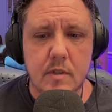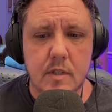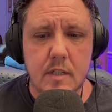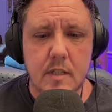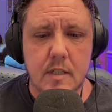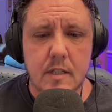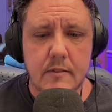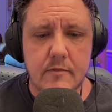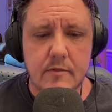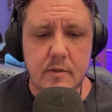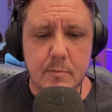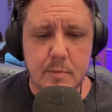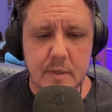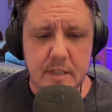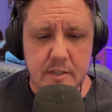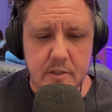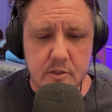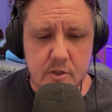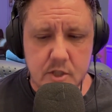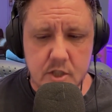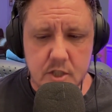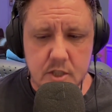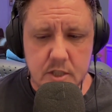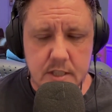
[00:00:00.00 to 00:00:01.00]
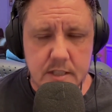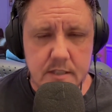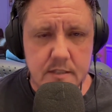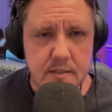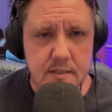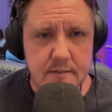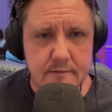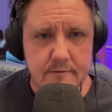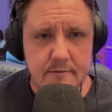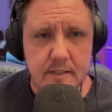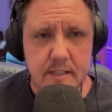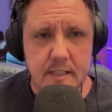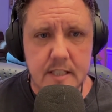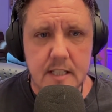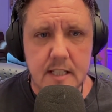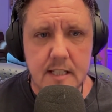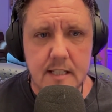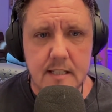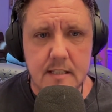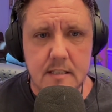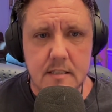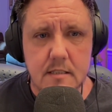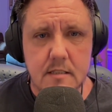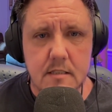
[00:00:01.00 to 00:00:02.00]
everybody's journey is different.
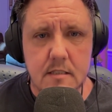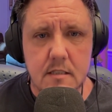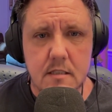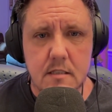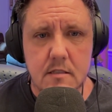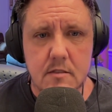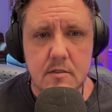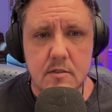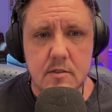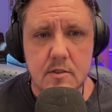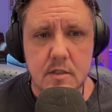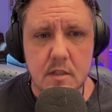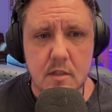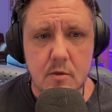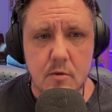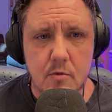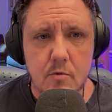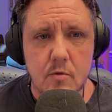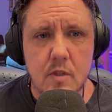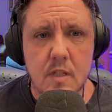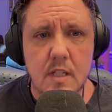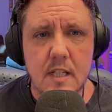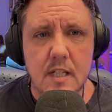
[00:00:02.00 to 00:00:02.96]
And so